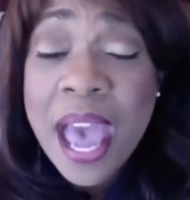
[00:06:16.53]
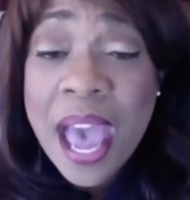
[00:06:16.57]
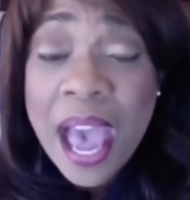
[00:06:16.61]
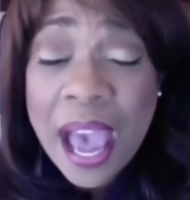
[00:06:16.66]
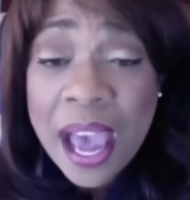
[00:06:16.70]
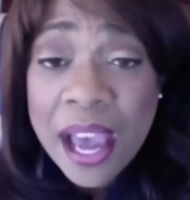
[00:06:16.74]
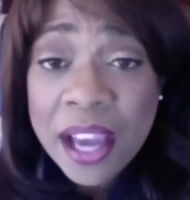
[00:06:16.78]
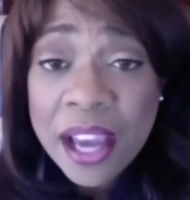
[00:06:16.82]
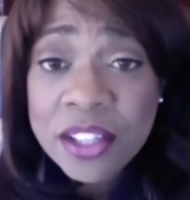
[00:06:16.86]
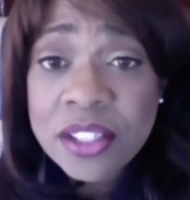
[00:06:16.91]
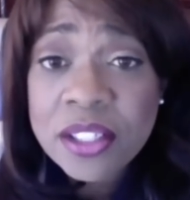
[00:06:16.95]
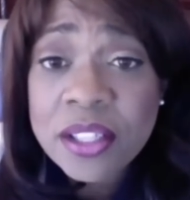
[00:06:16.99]

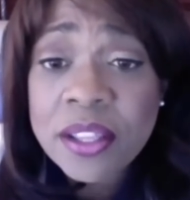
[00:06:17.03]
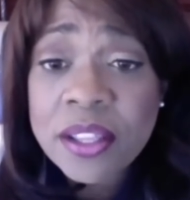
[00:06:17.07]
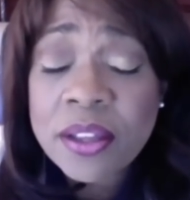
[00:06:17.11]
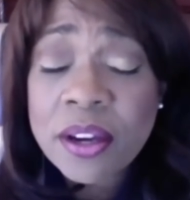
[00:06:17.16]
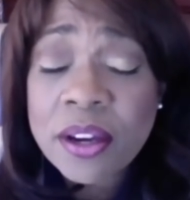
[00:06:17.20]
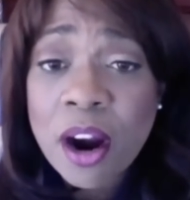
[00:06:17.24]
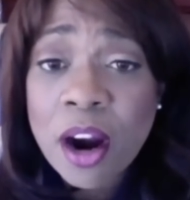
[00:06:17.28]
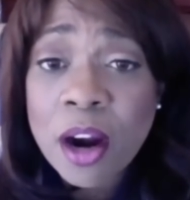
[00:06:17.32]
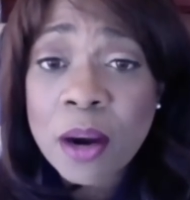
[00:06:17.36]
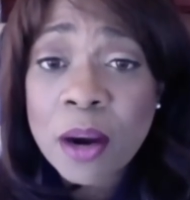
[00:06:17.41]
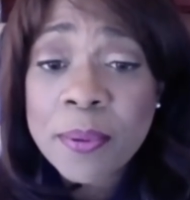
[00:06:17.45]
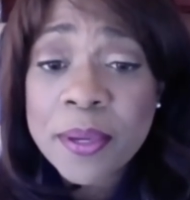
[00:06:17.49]
Actually, the
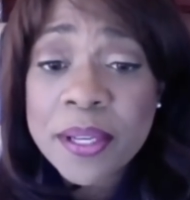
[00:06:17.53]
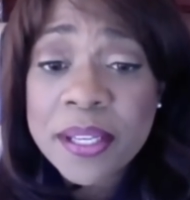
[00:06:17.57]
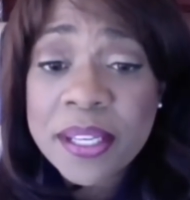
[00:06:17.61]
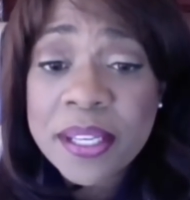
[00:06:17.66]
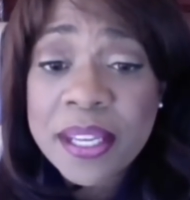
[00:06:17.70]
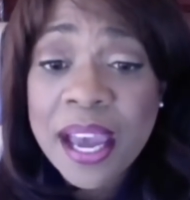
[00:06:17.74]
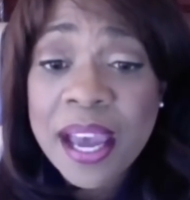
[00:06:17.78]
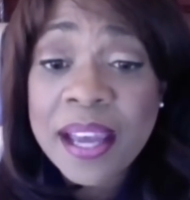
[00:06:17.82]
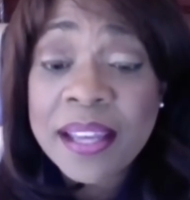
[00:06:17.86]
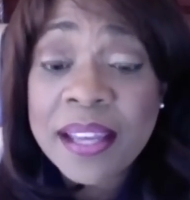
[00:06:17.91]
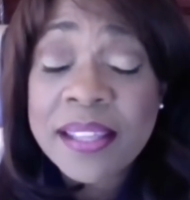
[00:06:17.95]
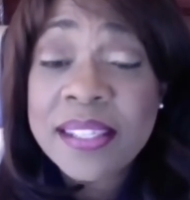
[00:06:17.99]
carbon
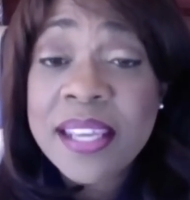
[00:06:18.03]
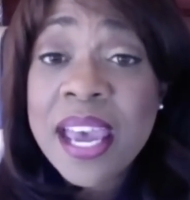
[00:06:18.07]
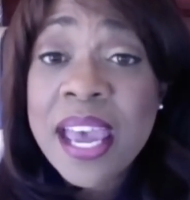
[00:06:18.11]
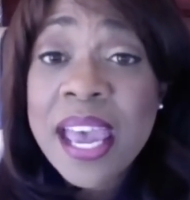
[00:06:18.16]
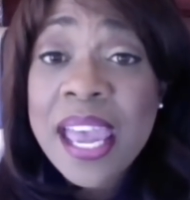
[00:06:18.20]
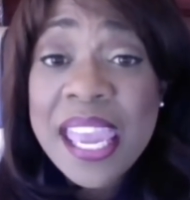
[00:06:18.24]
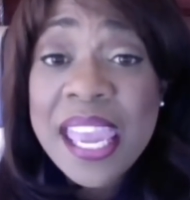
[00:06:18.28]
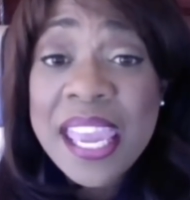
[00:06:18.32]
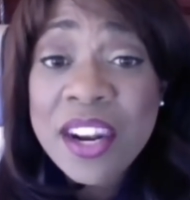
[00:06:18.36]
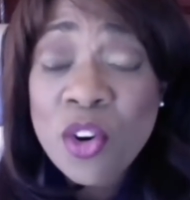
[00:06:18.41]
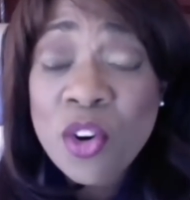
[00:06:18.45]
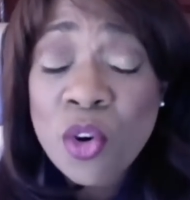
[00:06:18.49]
tax,
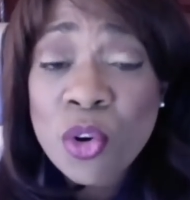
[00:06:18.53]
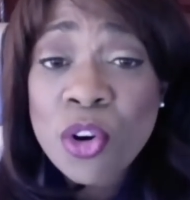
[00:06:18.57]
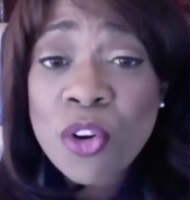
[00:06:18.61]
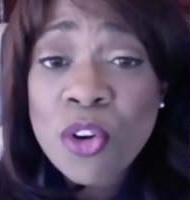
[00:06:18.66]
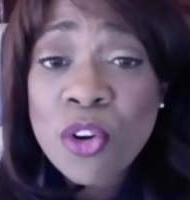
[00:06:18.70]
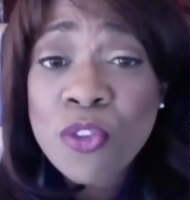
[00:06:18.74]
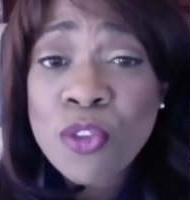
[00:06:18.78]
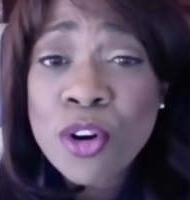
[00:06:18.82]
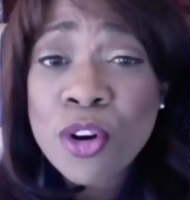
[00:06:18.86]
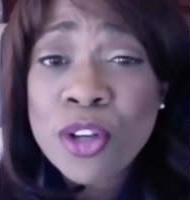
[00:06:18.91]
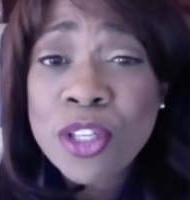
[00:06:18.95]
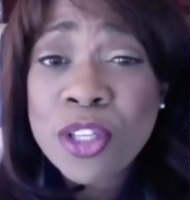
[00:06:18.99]
in order
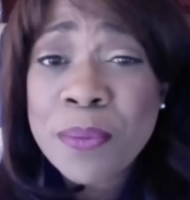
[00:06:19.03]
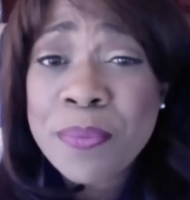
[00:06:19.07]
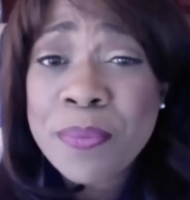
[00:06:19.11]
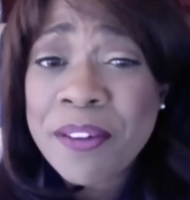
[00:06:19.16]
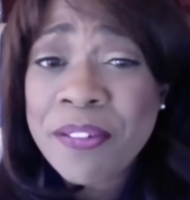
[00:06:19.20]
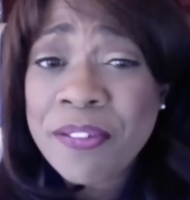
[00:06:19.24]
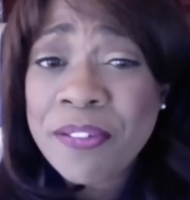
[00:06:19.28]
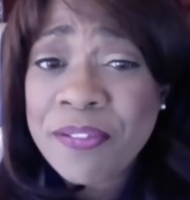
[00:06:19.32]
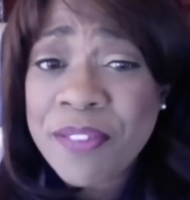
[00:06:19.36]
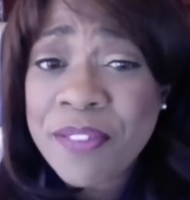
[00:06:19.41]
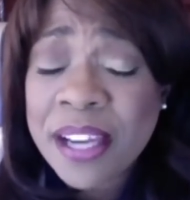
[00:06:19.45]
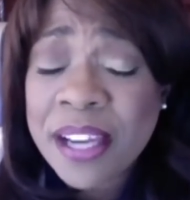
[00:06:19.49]
for it to be
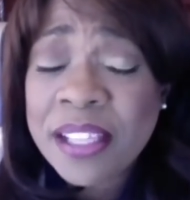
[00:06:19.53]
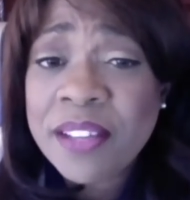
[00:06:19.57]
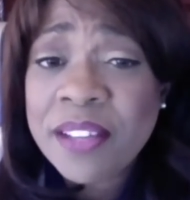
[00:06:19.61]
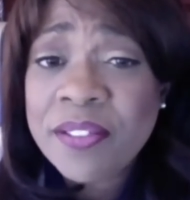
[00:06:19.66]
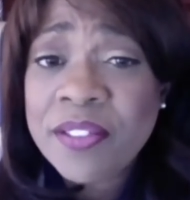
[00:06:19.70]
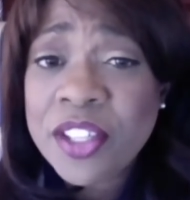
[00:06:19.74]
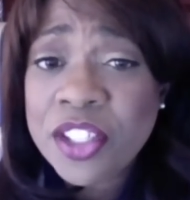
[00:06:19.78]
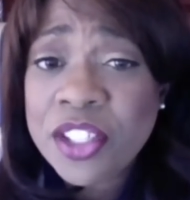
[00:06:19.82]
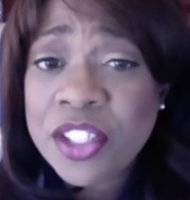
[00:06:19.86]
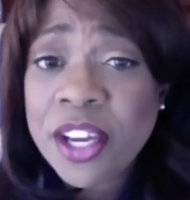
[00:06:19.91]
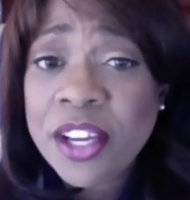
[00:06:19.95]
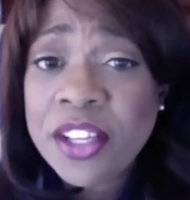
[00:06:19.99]
effective in
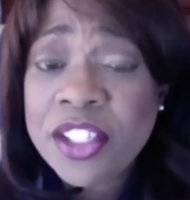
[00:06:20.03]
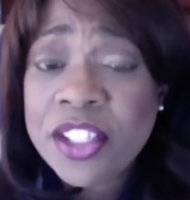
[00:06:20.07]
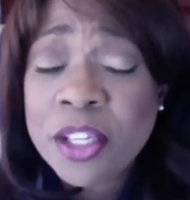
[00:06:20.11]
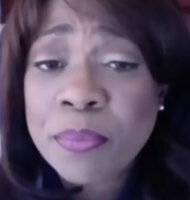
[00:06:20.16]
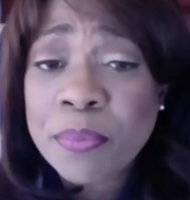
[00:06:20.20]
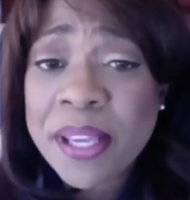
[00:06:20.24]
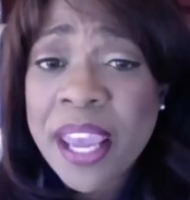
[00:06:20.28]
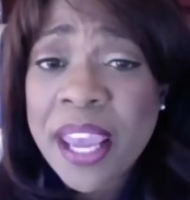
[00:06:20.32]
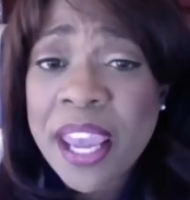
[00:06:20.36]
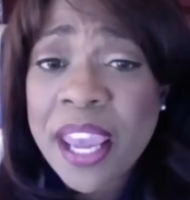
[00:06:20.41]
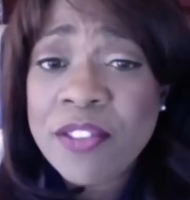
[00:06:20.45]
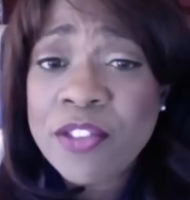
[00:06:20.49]
changing
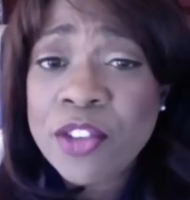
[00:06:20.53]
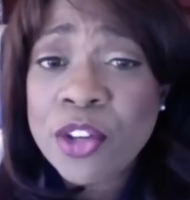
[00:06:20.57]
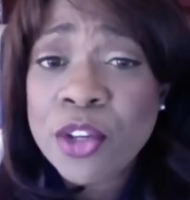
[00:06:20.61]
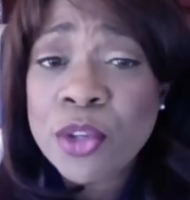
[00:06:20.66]
behavior,